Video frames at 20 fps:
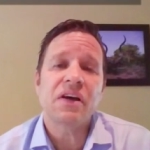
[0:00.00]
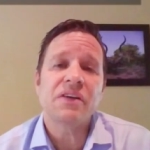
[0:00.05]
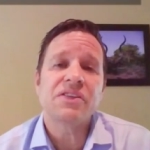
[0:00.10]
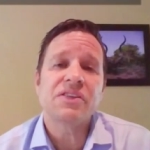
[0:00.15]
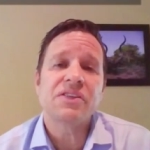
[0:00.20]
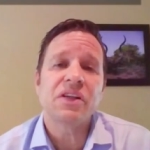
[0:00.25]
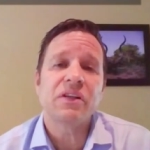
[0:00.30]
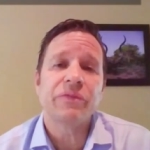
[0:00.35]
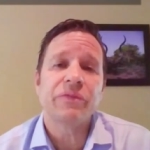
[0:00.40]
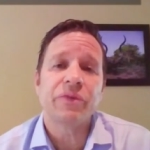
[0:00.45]
uh,
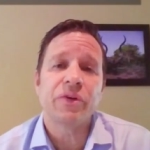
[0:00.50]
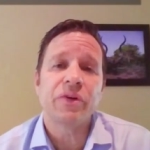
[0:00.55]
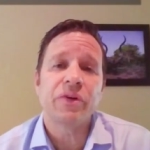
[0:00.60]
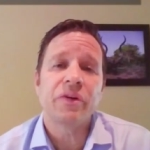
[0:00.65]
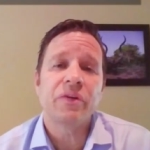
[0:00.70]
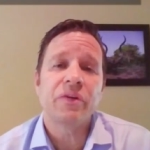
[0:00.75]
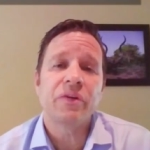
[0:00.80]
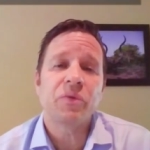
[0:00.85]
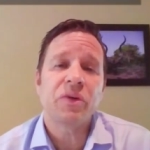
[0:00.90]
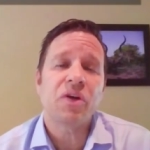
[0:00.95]

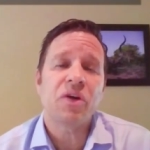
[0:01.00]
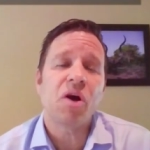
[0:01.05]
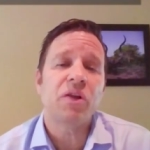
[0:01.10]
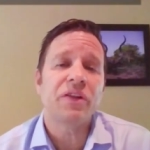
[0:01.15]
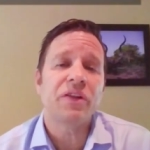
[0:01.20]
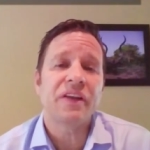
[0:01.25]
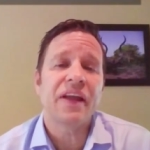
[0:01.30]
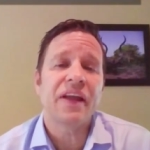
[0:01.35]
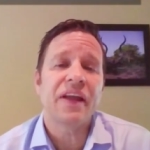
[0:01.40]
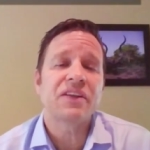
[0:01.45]
silver, we call
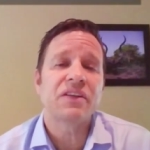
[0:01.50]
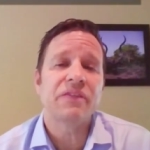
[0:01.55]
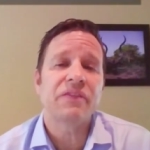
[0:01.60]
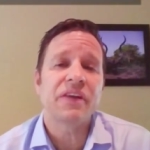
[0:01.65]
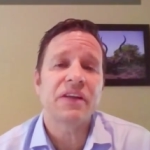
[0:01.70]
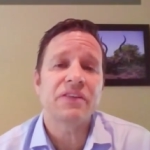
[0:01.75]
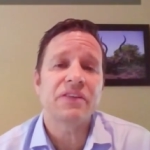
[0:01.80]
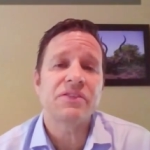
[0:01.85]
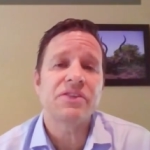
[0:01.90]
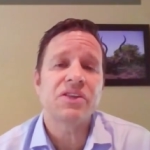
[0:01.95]
it an
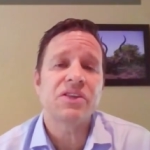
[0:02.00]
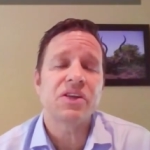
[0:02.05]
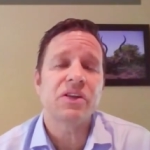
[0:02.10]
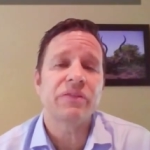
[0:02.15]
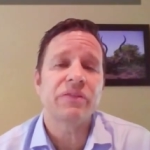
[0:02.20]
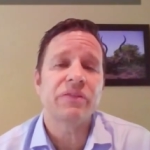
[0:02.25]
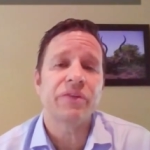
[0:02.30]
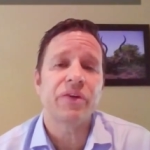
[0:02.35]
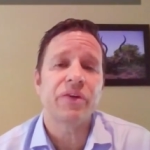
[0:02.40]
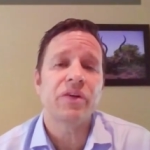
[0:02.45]
activated
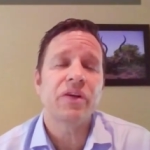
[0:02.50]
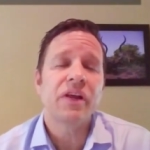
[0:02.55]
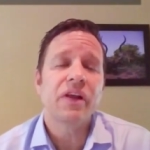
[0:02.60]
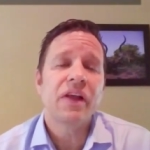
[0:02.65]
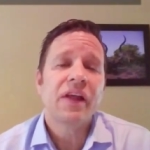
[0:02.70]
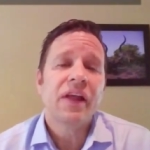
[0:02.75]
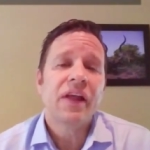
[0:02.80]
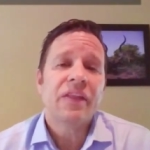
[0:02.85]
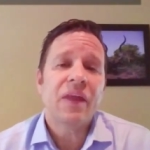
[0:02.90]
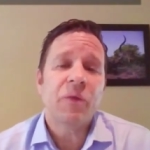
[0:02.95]
silver,
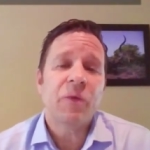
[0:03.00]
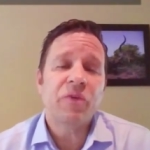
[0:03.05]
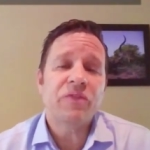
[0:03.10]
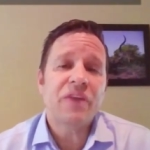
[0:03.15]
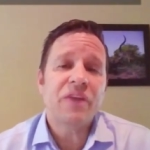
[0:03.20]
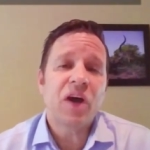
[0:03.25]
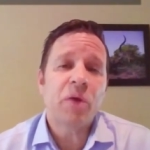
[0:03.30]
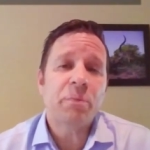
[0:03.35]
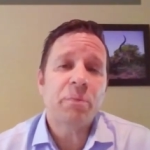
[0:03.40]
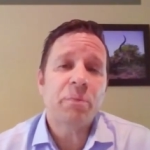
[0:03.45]
that we've
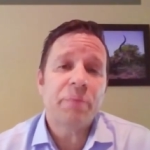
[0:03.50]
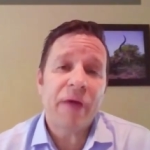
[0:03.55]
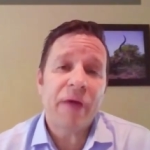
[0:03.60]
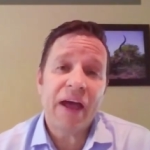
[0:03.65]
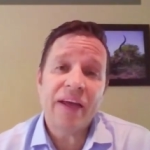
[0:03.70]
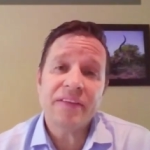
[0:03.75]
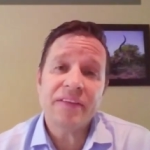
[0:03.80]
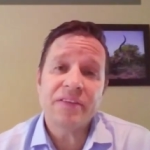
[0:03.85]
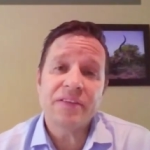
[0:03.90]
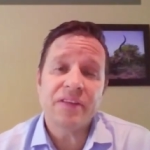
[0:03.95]
now
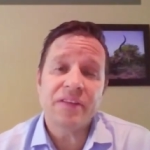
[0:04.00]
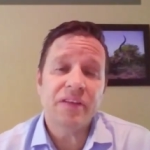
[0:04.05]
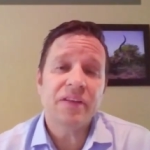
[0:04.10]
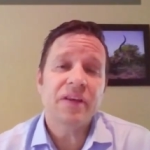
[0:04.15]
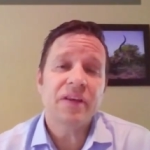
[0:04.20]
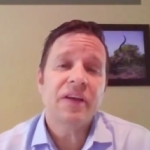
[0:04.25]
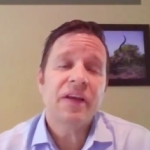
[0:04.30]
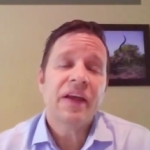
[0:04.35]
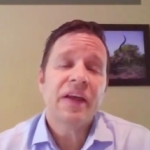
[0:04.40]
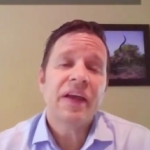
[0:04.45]

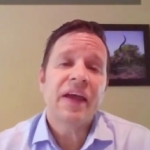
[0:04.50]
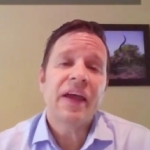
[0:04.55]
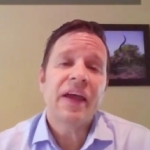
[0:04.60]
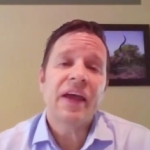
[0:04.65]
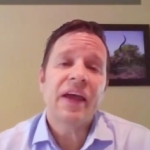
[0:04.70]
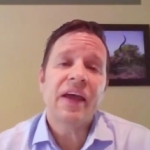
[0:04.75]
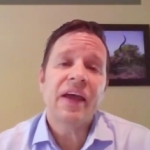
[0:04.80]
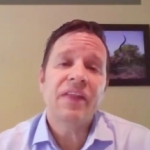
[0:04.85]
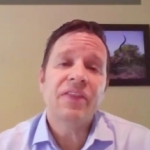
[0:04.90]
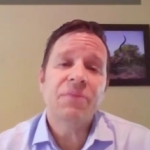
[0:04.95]
patented.
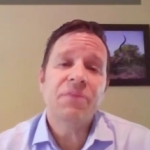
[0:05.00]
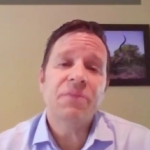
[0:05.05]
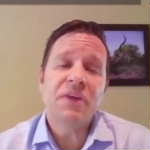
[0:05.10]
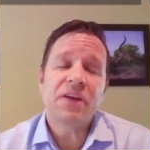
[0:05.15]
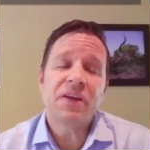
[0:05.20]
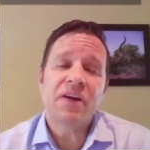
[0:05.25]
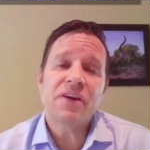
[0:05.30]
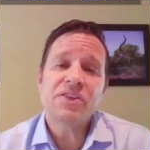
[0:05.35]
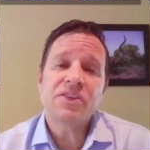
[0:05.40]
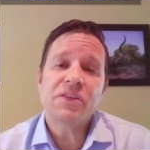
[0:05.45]
And
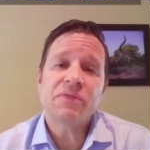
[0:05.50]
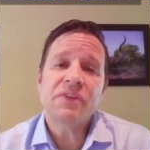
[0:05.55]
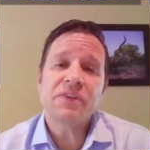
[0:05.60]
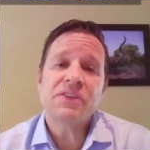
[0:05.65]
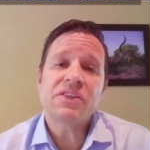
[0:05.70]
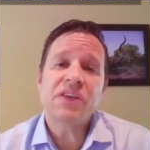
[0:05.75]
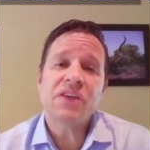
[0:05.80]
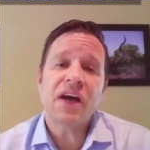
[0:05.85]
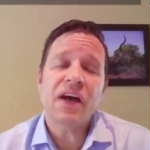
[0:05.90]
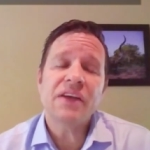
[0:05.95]
because of
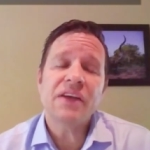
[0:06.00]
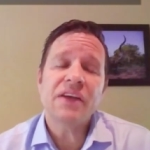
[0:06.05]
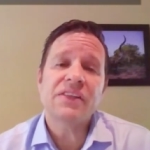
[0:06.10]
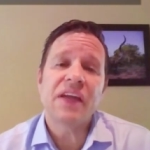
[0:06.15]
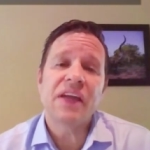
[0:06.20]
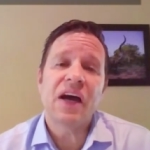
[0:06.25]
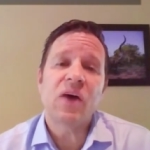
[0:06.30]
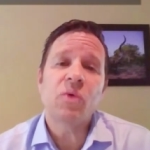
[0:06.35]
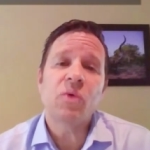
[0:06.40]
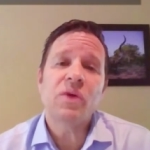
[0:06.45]
its size
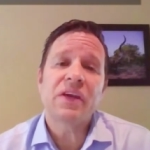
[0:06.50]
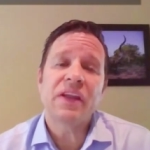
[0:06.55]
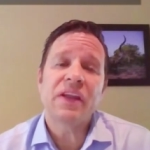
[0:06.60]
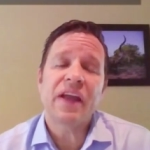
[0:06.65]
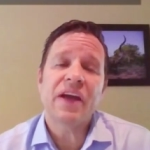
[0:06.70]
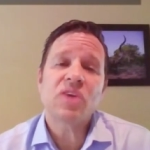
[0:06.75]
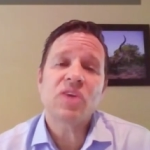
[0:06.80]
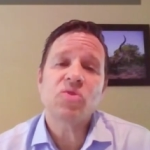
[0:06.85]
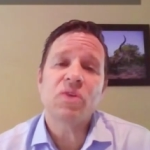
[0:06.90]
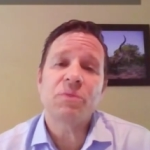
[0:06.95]
now, we can
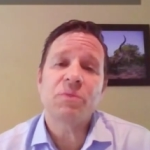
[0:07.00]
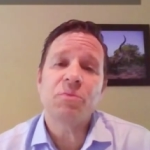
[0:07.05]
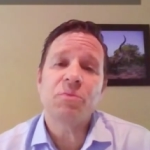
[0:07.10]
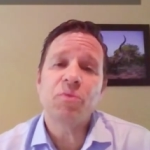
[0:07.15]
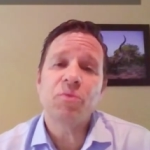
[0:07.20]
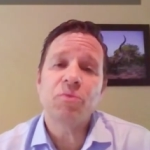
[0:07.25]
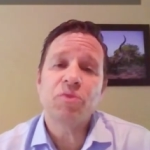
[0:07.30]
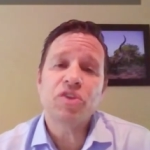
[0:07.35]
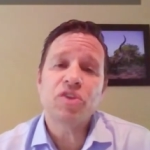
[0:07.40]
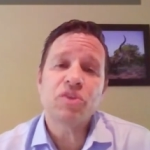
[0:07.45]
actually
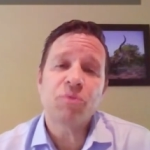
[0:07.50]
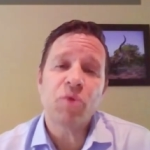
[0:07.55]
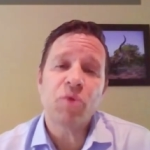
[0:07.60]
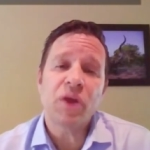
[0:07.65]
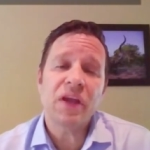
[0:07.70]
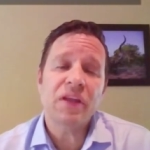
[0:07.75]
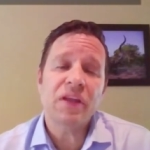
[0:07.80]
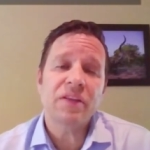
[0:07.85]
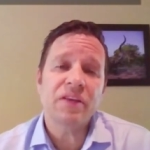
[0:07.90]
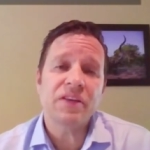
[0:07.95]

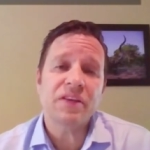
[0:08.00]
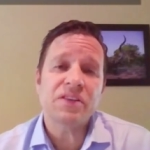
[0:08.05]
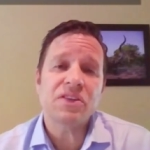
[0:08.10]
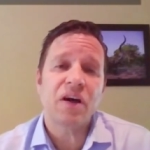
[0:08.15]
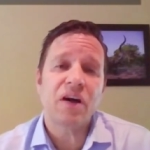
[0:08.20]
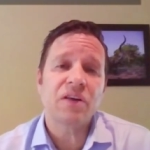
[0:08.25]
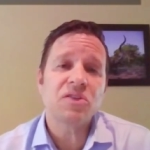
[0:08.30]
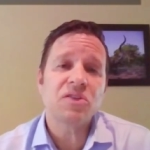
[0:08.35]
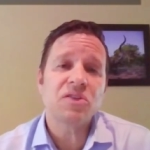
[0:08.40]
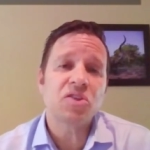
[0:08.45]
spray this
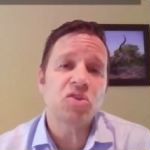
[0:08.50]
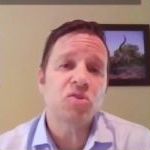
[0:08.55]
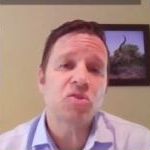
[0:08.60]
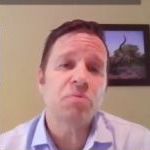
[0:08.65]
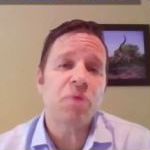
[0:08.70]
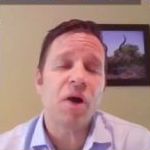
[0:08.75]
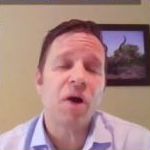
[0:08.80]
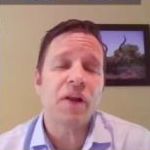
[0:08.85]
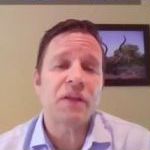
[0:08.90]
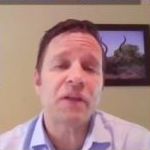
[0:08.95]
onto
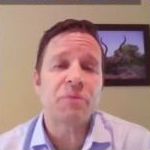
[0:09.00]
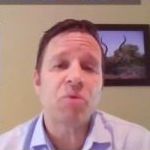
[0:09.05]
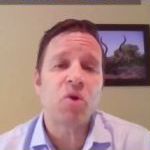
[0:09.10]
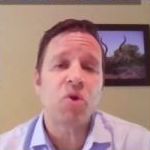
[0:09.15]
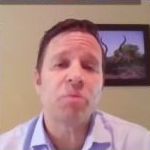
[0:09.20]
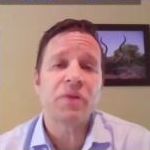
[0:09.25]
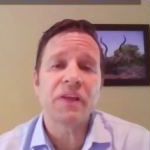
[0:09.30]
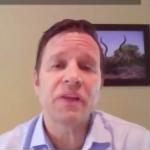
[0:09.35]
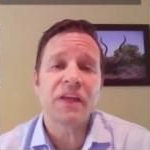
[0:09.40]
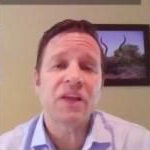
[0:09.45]

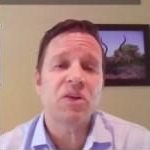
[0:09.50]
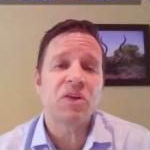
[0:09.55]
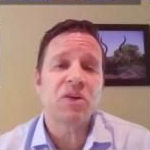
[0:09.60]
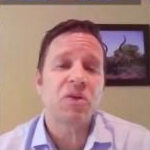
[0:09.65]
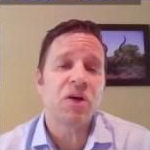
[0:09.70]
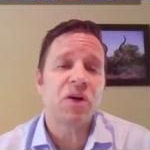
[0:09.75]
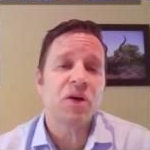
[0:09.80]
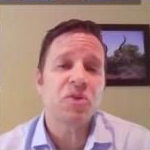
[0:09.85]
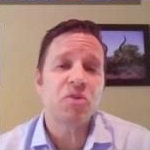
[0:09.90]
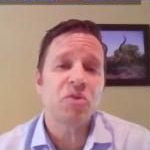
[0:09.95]
polypropylene
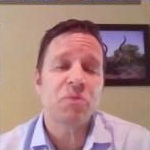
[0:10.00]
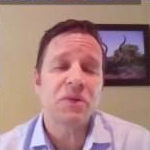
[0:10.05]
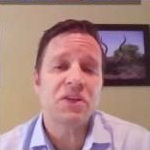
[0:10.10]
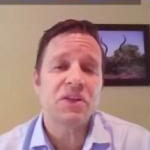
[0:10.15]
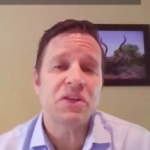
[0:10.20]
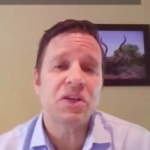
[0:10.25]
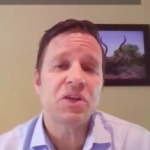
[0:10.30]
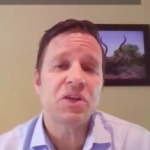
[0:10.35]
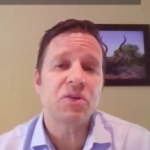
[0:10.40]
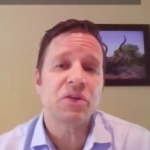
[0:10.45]
or other
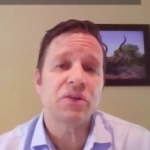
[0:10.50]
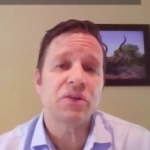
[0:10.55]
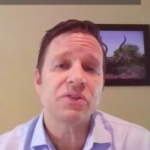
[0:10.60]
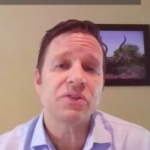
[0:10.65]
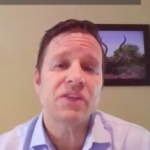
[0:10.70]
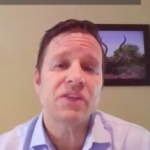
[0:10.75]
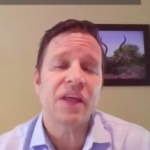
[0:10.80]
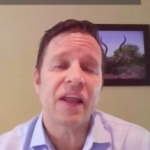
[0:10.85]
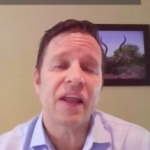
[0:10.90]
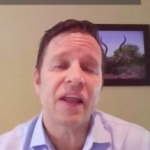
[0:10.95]

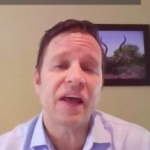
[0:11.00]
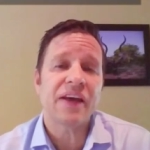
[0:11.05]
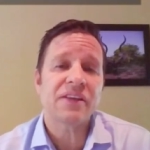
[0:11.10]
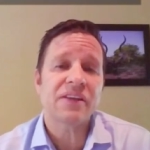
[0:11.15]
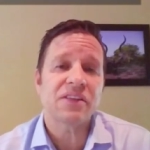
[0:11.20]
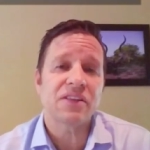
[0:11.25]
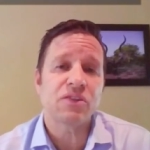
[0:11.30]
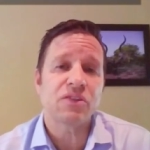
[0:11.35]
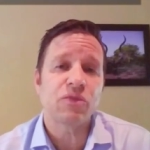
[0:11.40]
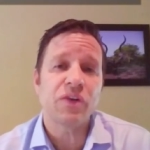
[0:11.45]
materials that
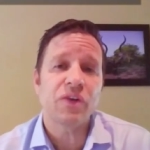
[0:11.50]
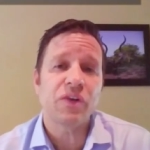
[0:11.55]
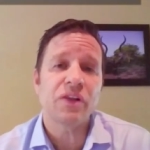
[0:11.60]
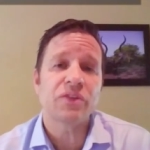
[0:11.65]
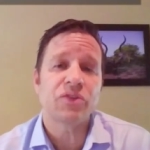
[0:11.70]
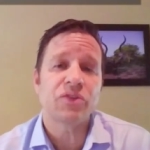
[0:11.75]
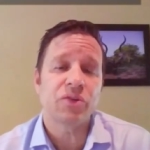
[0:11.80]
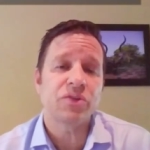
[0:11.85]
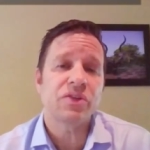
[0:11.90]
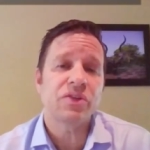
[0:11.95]
act as
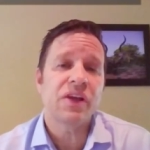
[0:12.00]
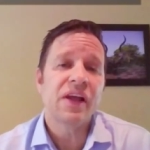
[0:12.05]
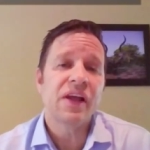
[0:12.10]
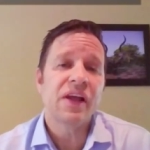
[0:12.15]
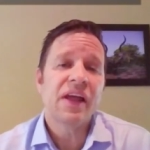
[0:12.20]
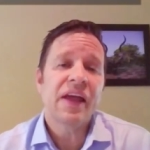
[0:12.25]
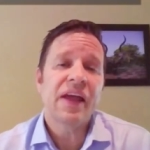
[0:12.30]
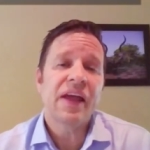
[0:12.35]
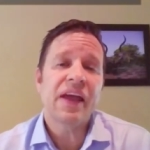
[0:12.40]
filters.